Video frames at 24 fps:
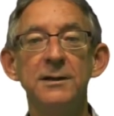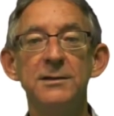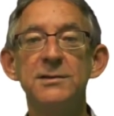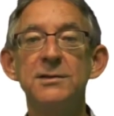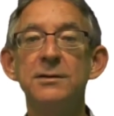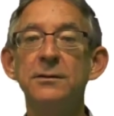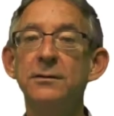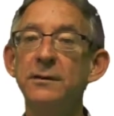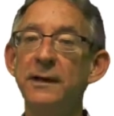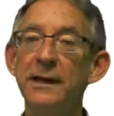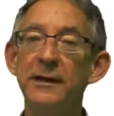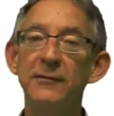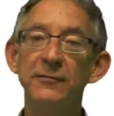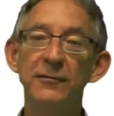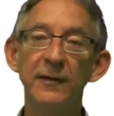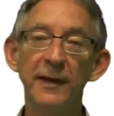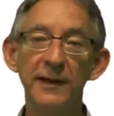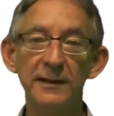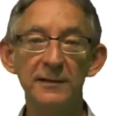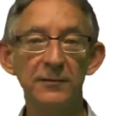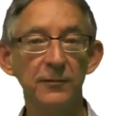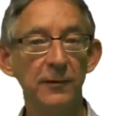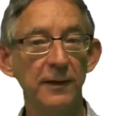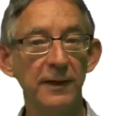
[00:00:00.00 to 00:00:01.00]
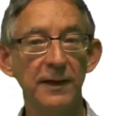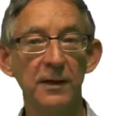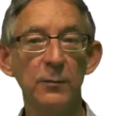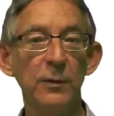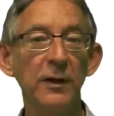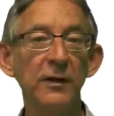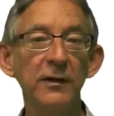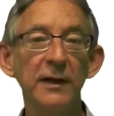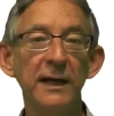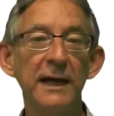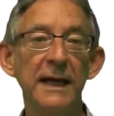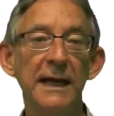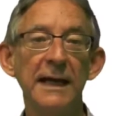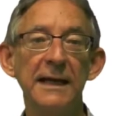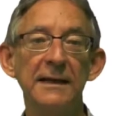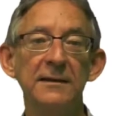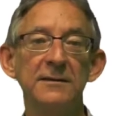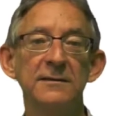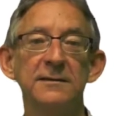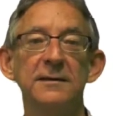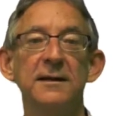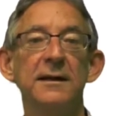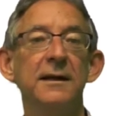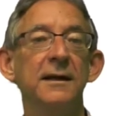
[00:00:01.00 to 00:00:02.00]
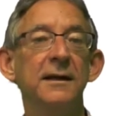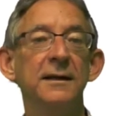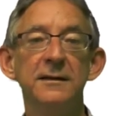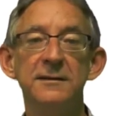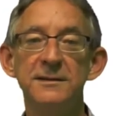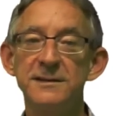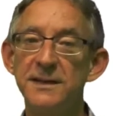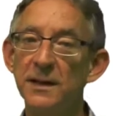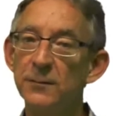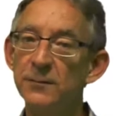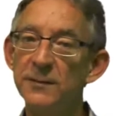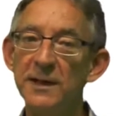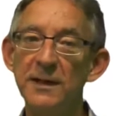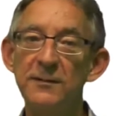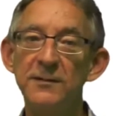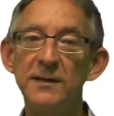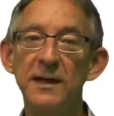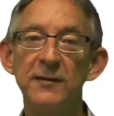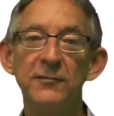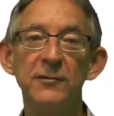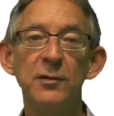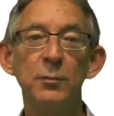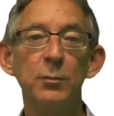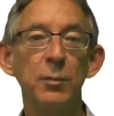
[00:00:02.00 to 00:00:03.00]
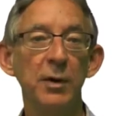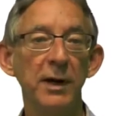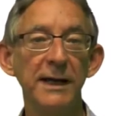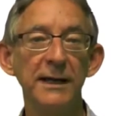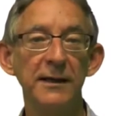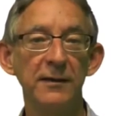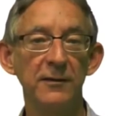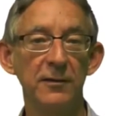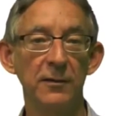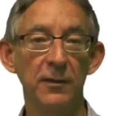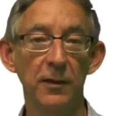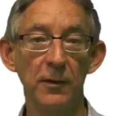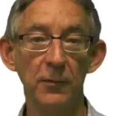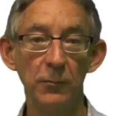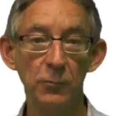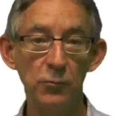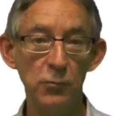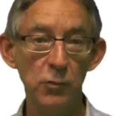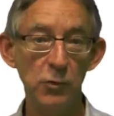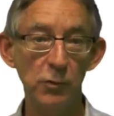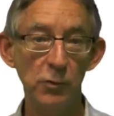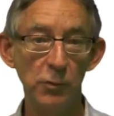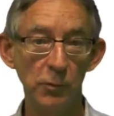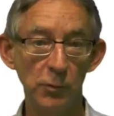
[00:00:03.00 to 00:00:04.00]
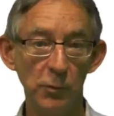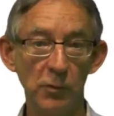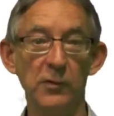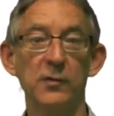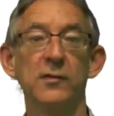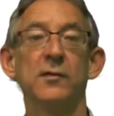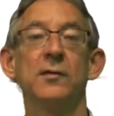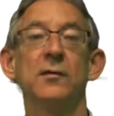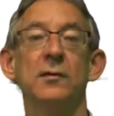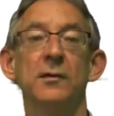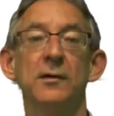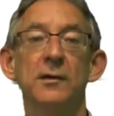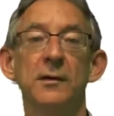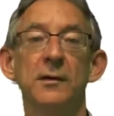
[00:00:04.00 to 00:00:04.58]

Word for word: To effectively communicate, you sometimes have to break the rules.